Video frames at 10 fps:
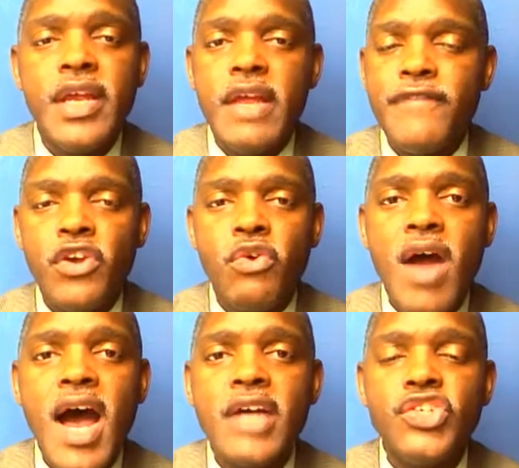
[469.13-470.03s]
If the
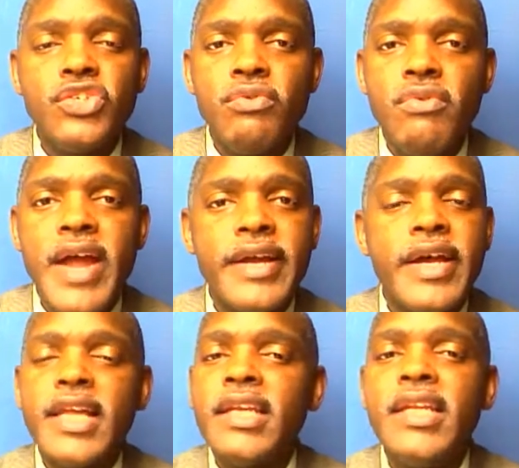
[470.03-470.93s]
garage is a wreck,
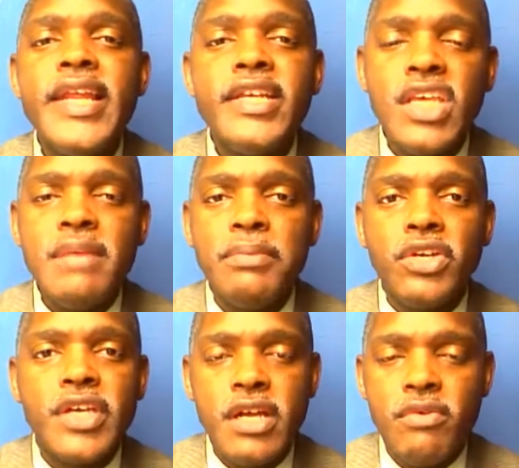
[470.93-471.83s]
let it keep
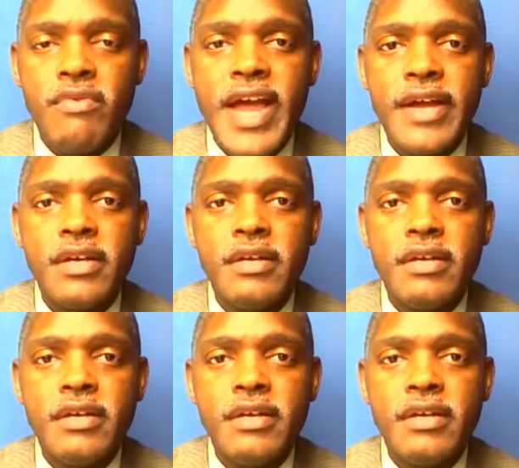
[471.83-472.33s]
looking a wreck.